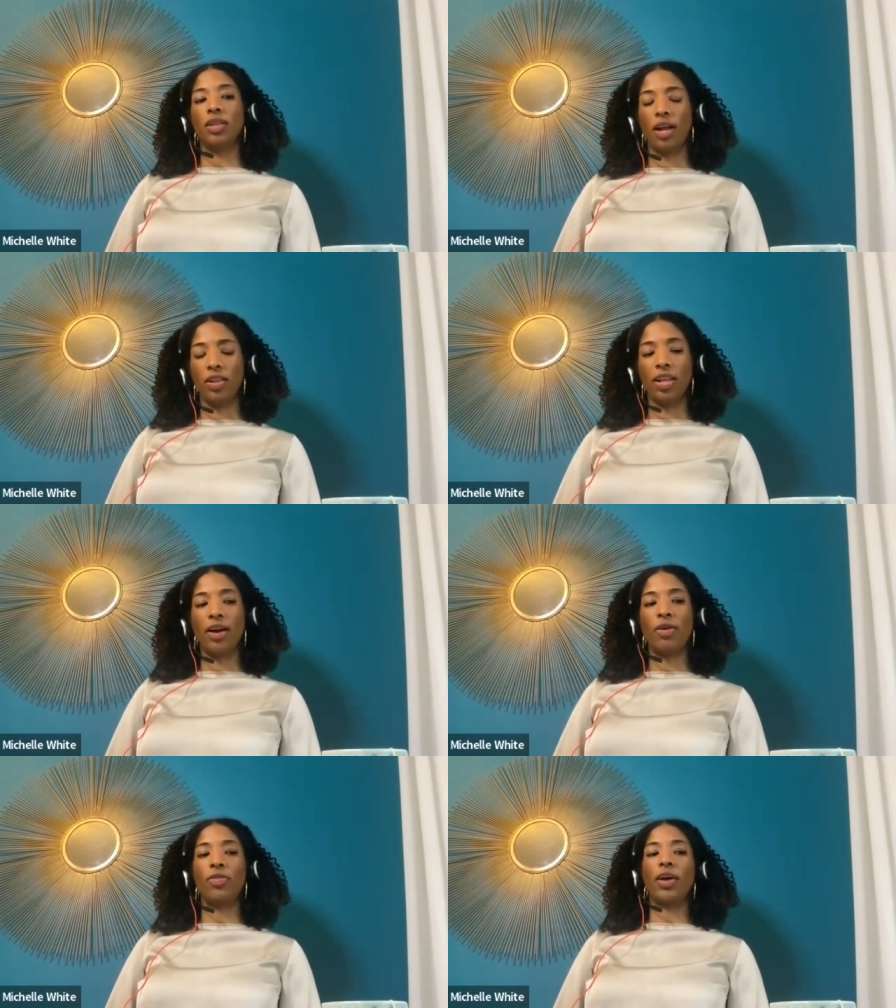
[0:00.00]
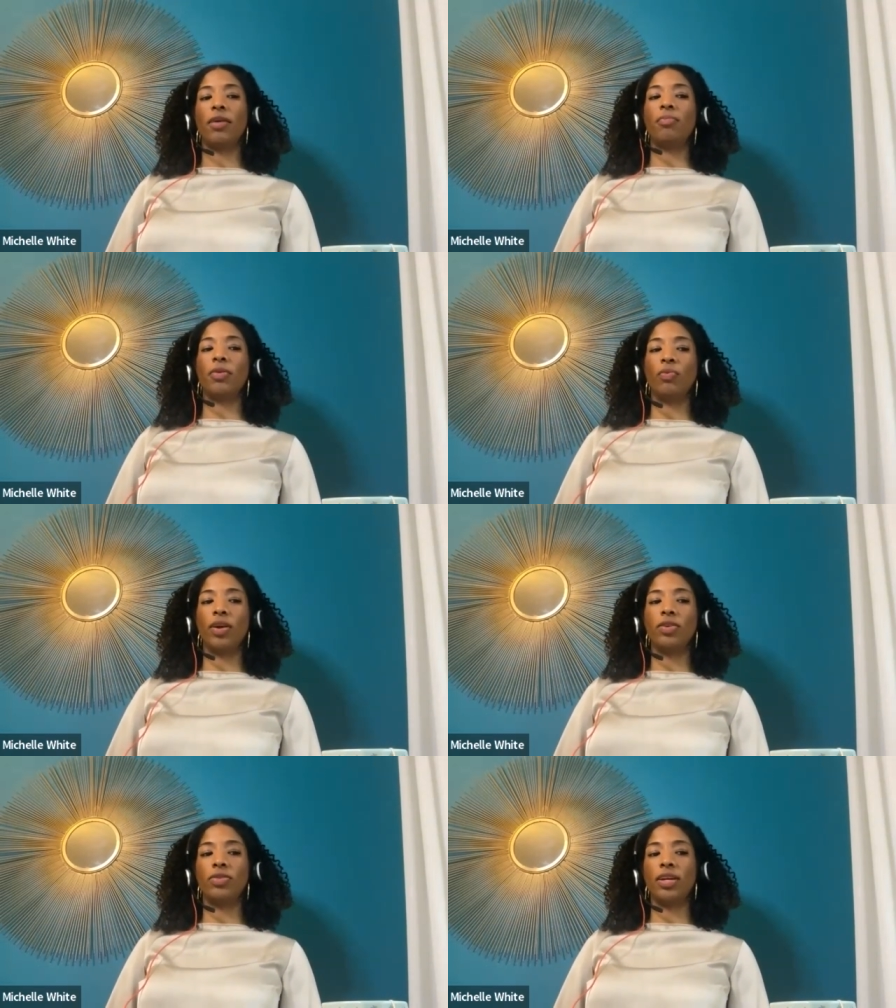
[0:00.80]
allow that, but
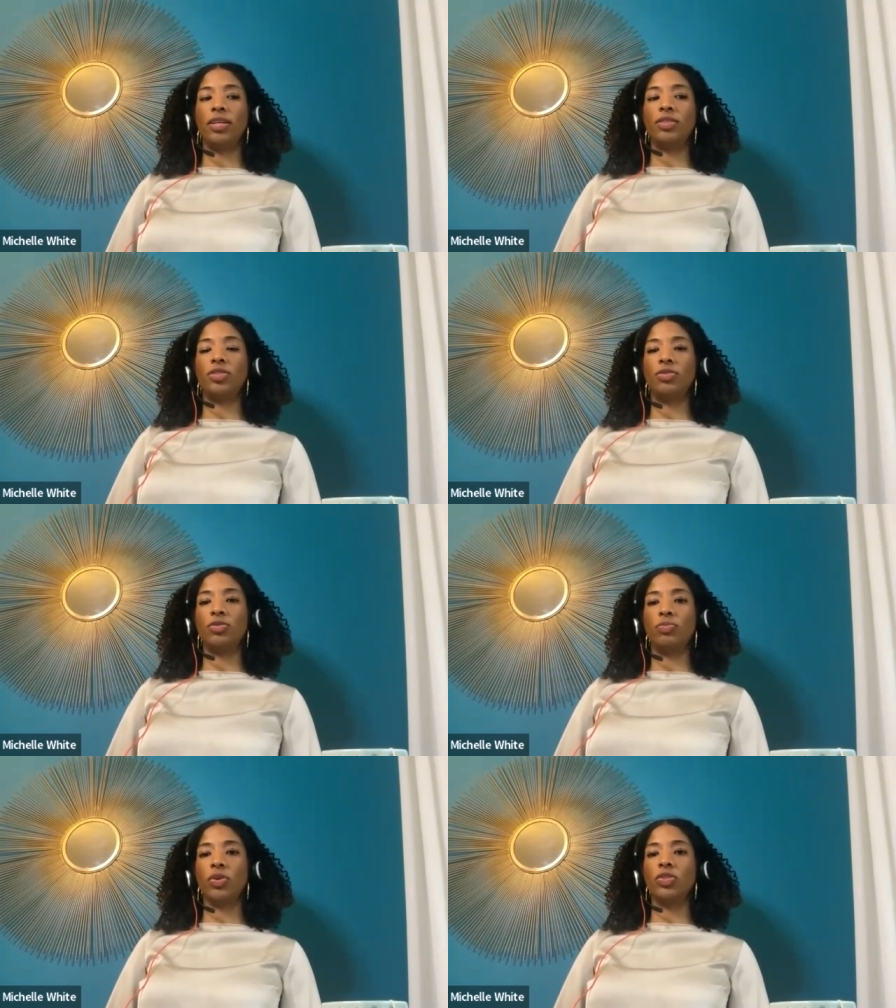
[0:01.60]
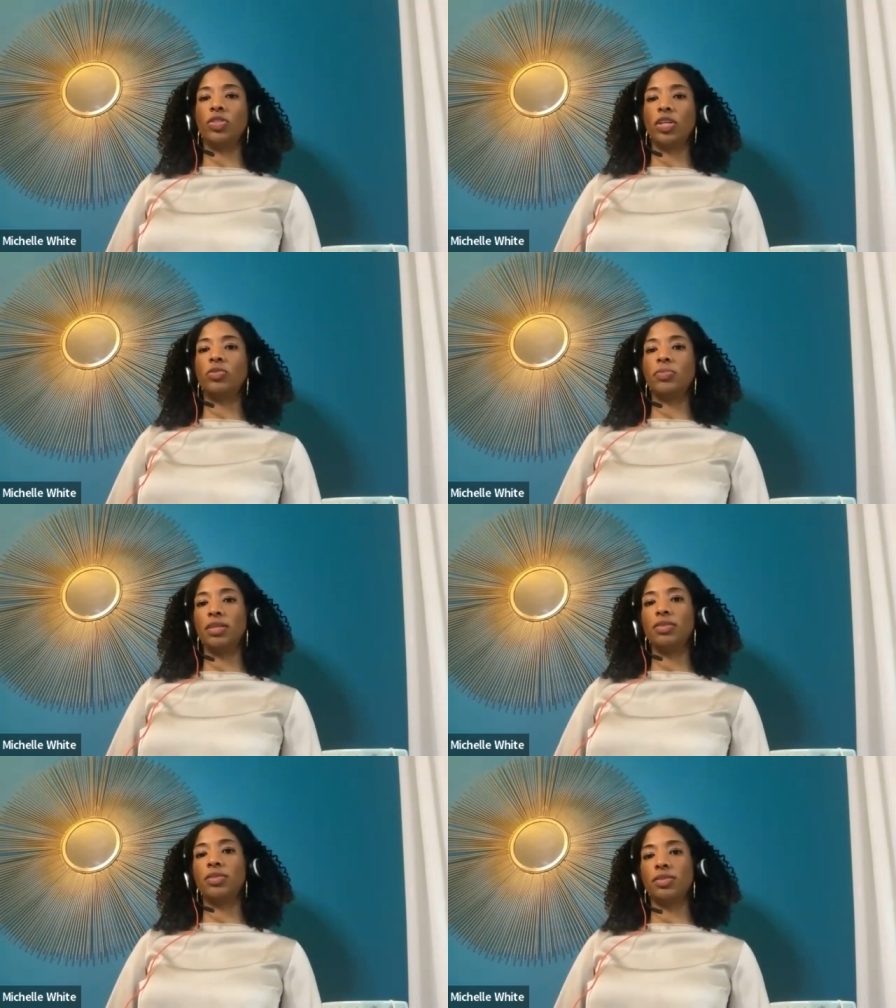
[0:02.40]
where do they need to use more
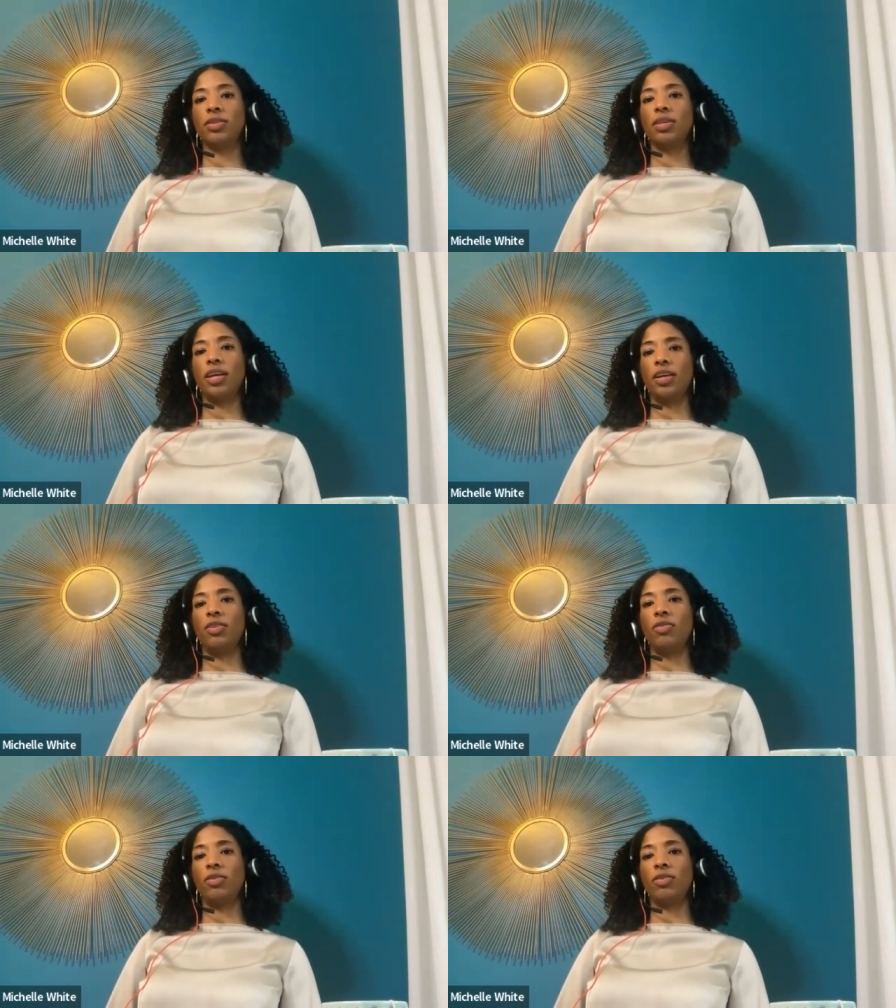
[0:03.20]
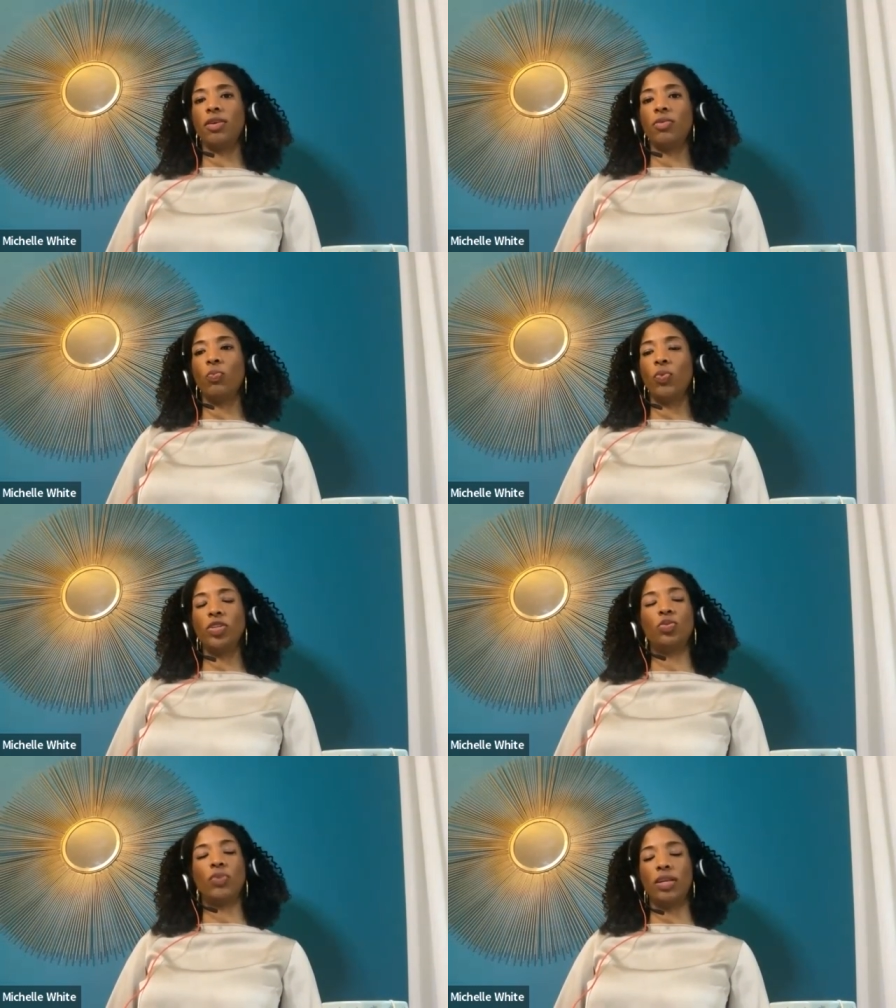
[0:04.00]
judgment and
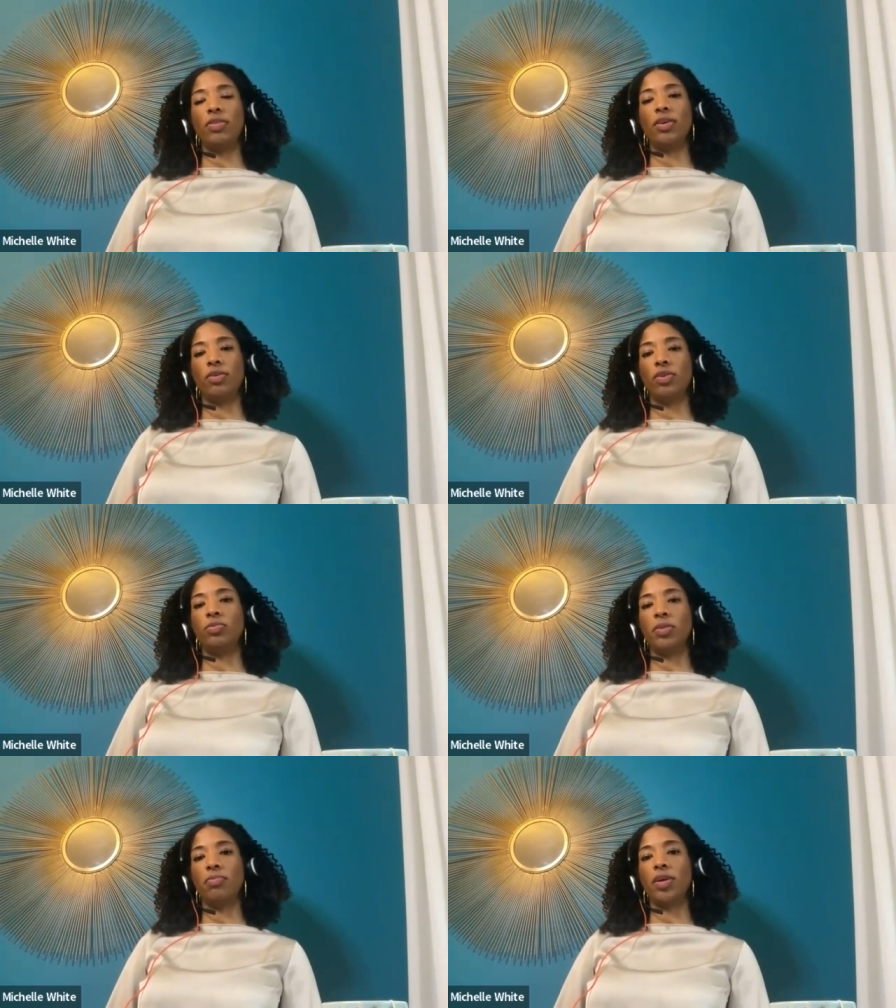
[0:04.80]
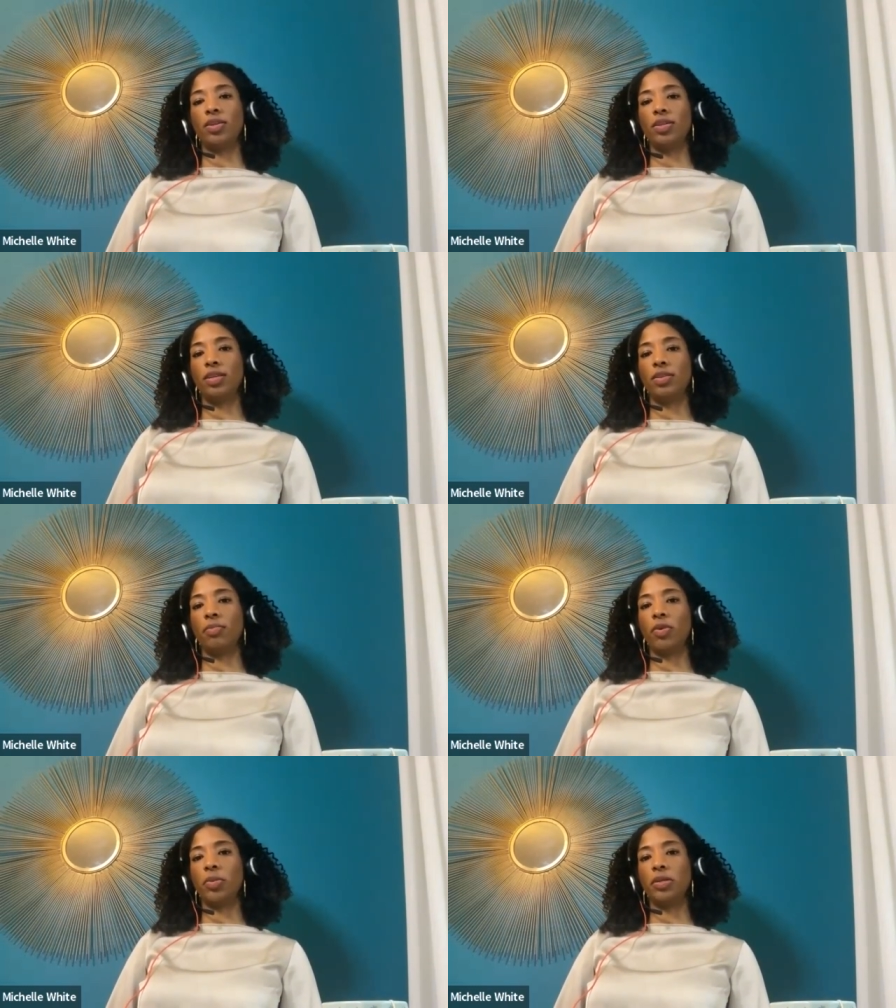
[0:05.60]
which one they're going to be embodying in that
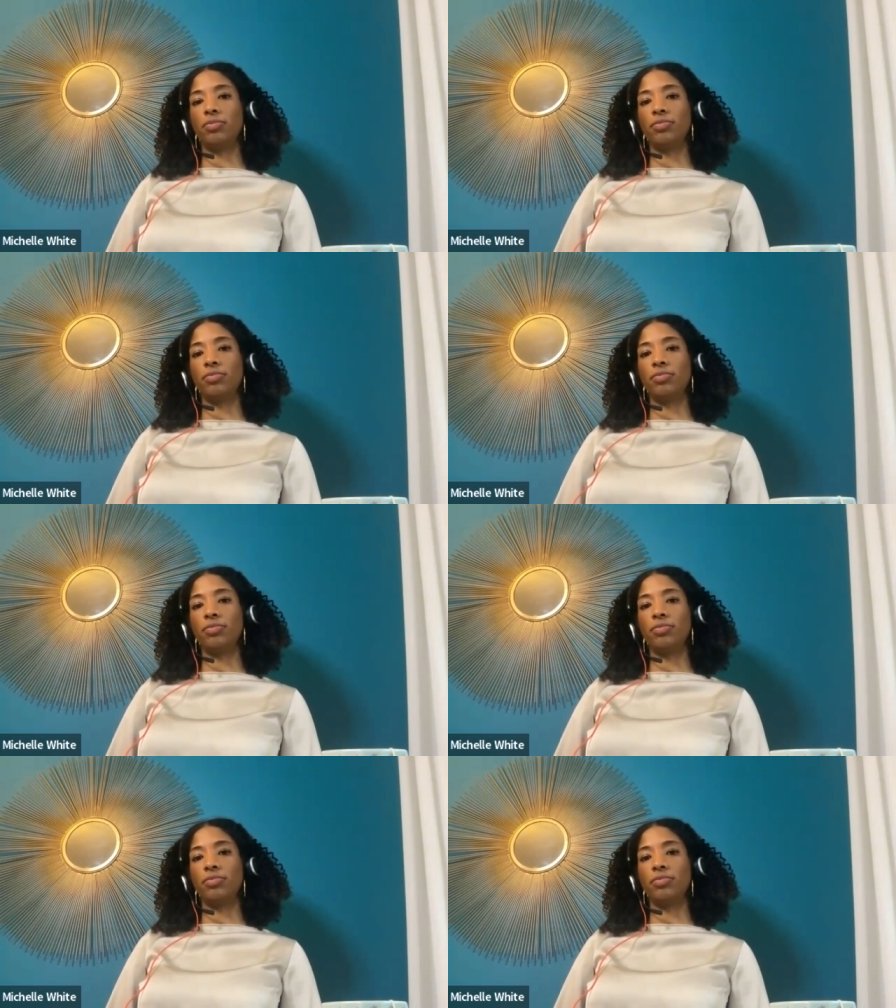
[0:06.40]
moment?